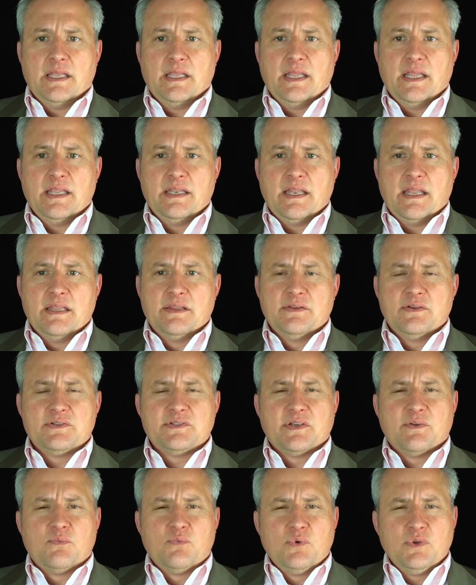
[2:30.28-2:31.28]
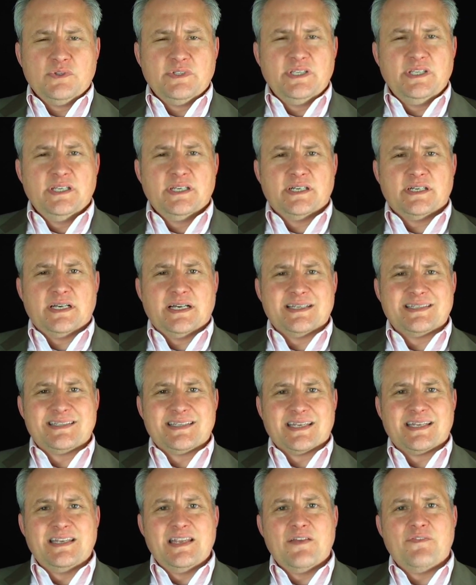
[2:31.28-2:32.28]
And there's a really a
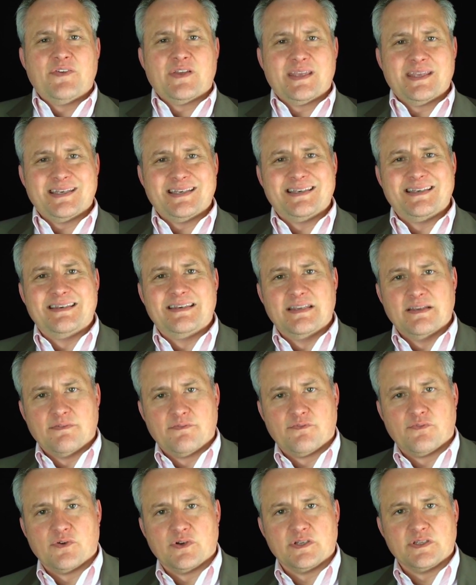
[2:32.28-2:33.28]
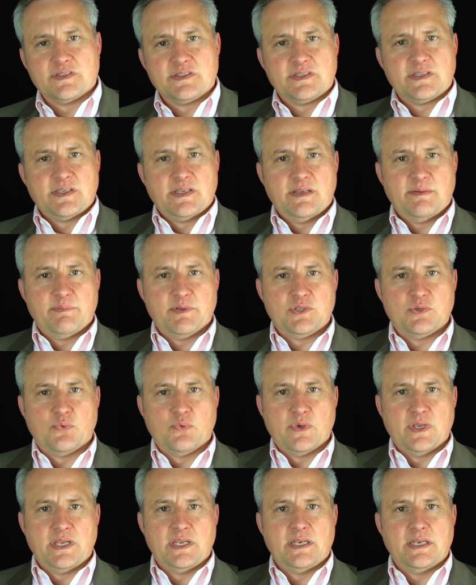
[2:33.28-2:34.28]
significant difference
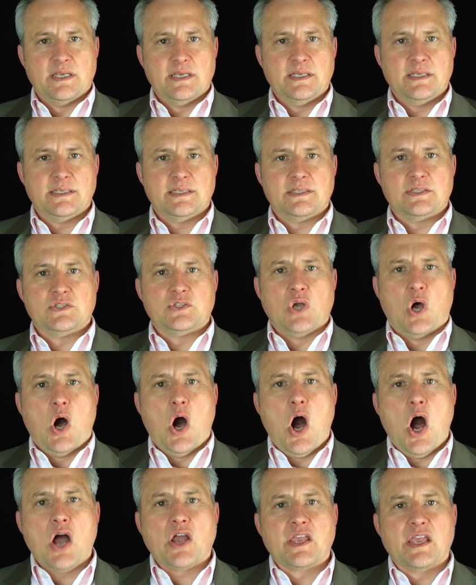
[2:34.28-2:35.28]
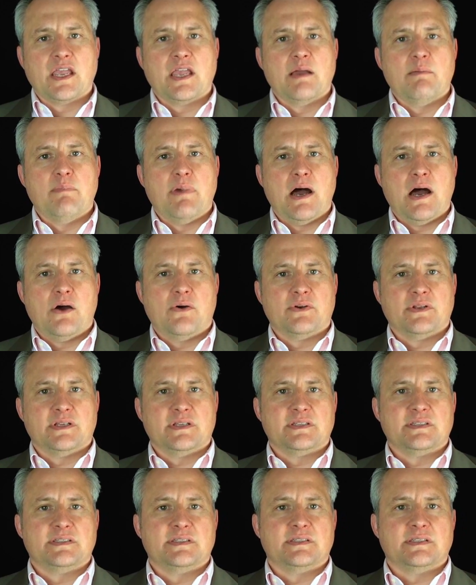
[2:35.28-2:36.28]
between talking about
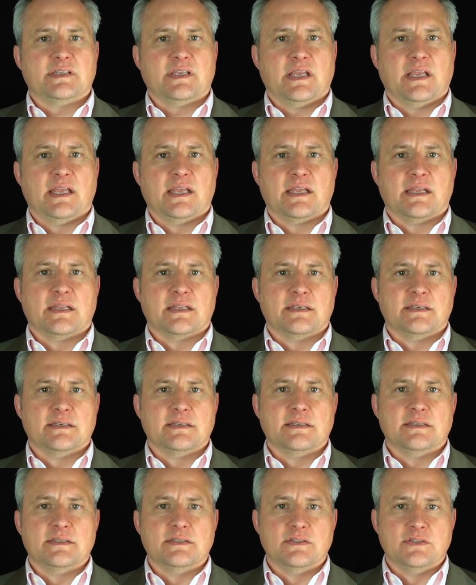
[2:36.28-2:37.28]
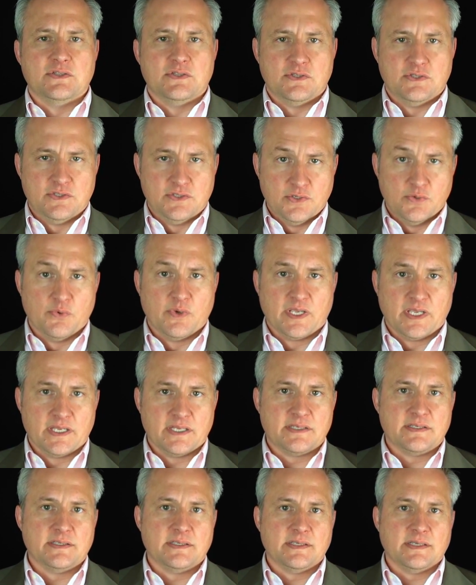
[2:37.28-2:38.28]
it and doing
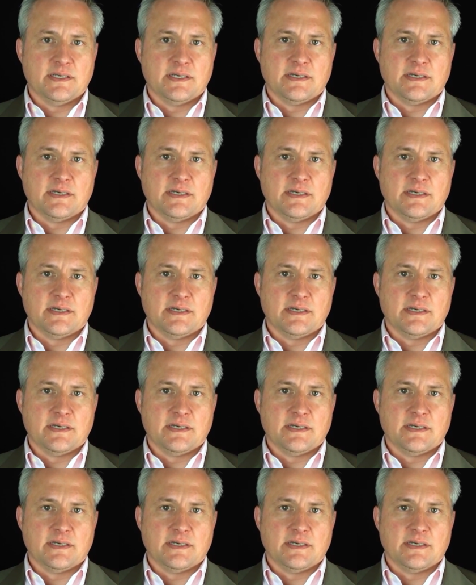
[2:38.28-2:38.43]
it.